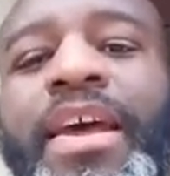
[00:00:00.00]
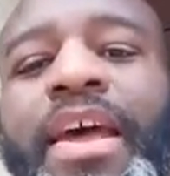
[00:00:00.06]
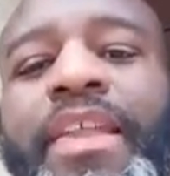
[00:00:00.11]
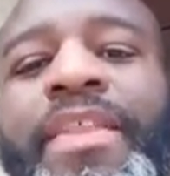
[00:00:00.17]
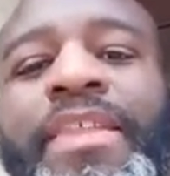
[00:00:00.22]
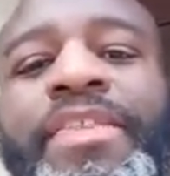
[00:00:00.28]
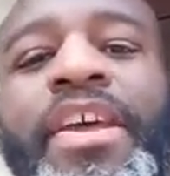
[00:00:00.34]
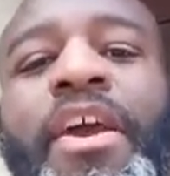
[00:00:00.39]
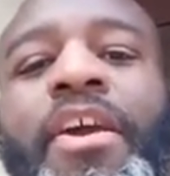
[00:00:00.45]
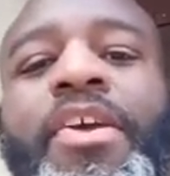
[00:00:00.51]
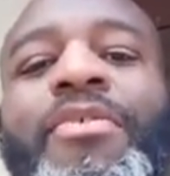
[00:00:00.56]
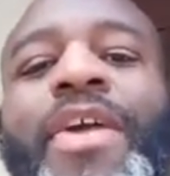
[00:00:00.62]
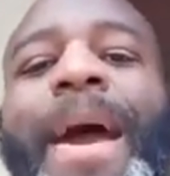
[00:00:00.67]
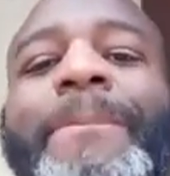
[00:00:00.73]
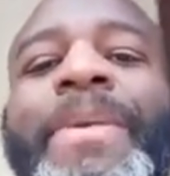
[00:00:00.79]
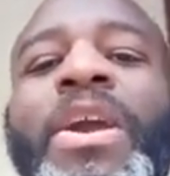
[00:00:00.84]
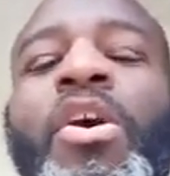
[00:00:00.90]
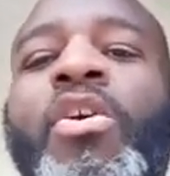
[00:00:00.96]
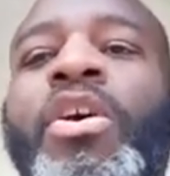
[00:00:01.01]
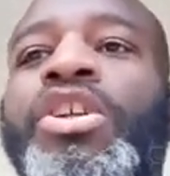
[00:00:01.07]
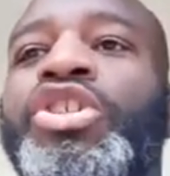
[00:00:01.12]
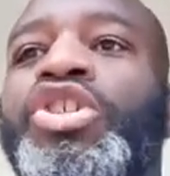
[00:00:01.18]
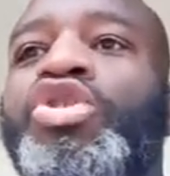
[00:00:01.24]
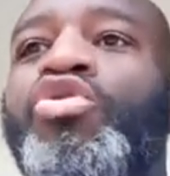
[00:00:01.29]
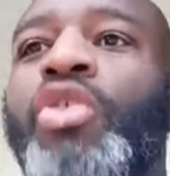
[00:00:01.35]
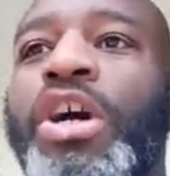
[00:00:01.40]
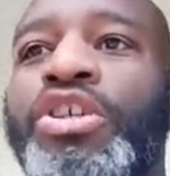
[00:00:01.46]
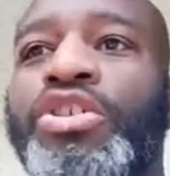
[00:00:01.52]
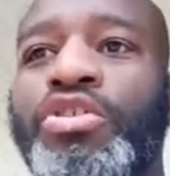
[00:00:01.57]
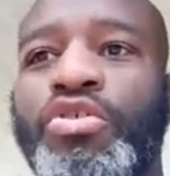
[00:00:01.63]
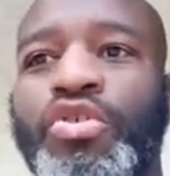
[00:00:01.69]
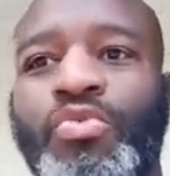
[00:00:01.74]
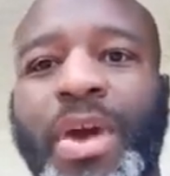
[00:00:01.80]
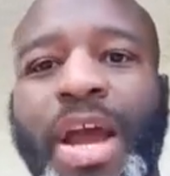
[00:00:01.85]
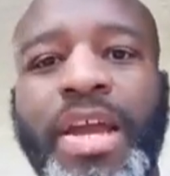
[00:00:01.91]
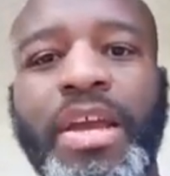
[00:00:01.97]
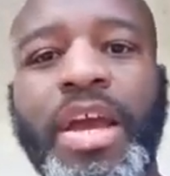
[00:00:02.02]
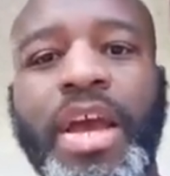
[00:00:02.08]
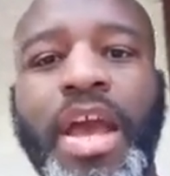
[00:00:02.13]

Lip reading: that they are crapping on structures, right?